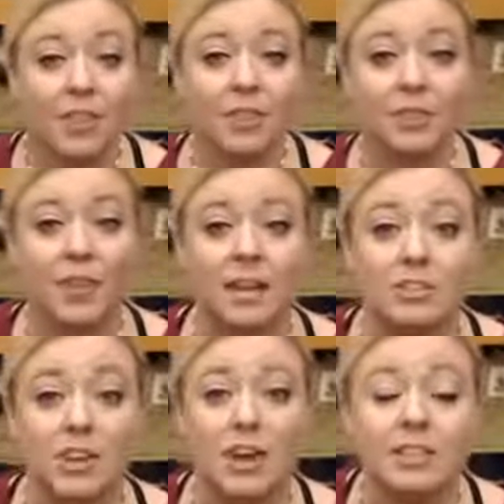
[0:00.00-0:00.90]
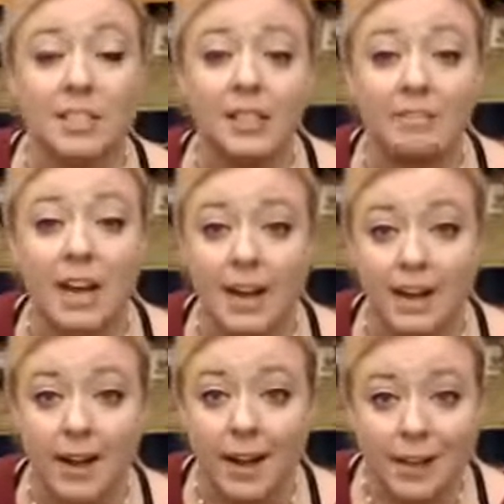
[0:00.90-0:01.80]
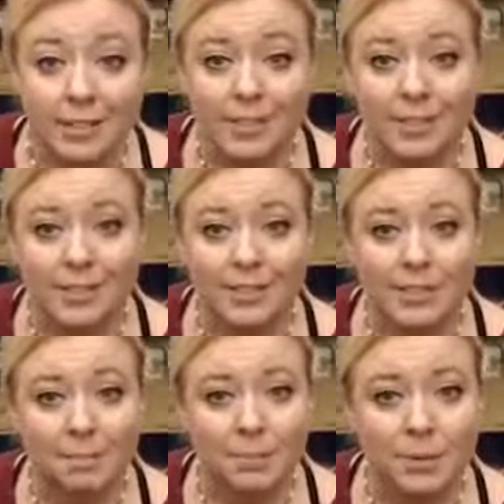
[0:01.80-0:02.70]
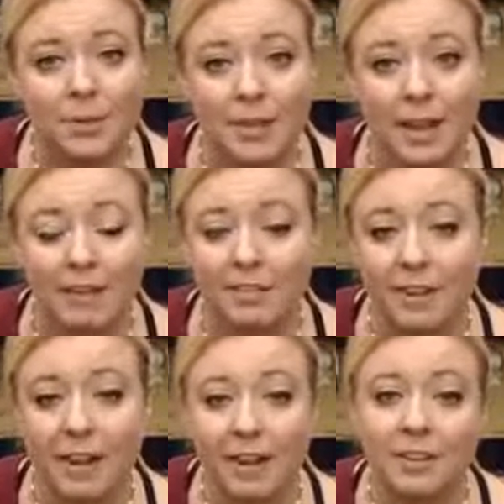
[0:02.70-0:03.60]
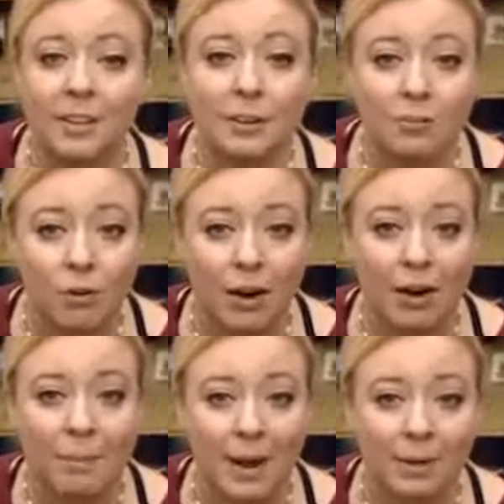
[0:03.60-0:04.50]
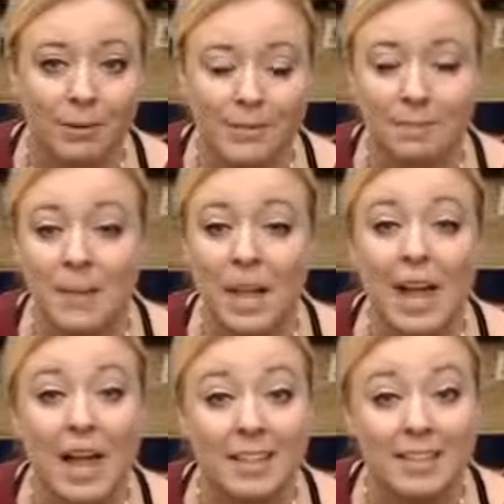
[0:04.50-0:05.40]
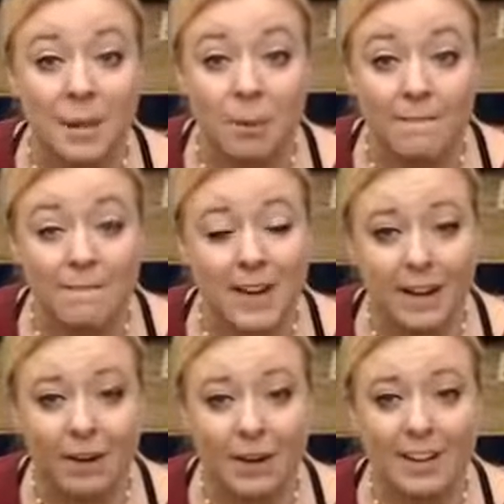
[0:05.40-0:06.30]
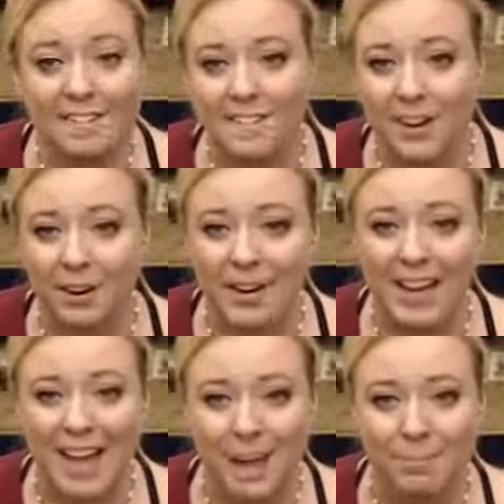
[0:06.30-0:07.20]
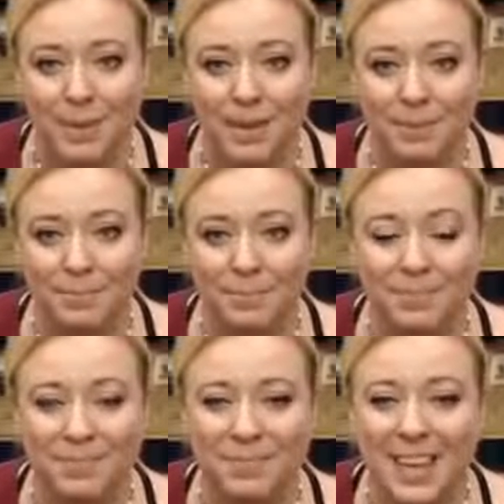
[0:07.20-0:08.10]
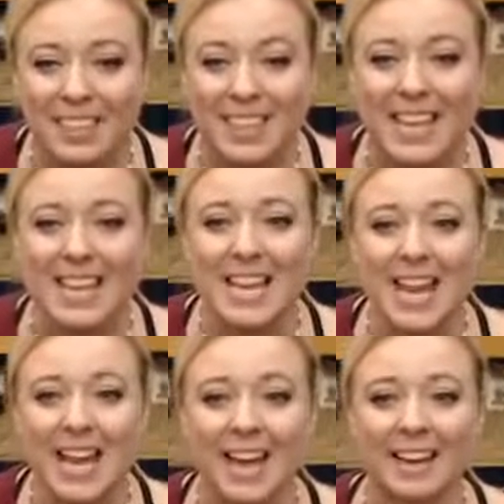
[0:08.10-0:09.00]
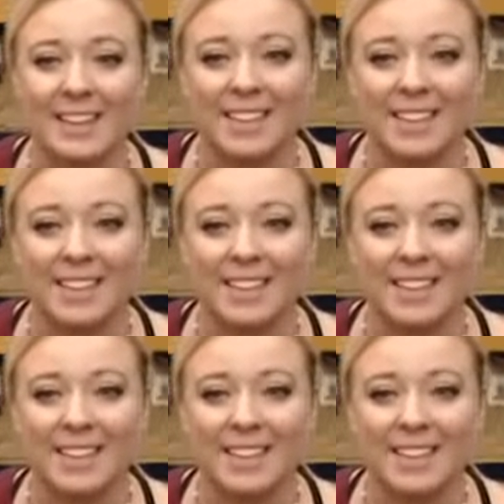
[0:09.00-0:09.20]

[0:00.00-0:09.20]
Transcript: They just lived a nice, simple life in their farmhouse and they were very, very happy. The end.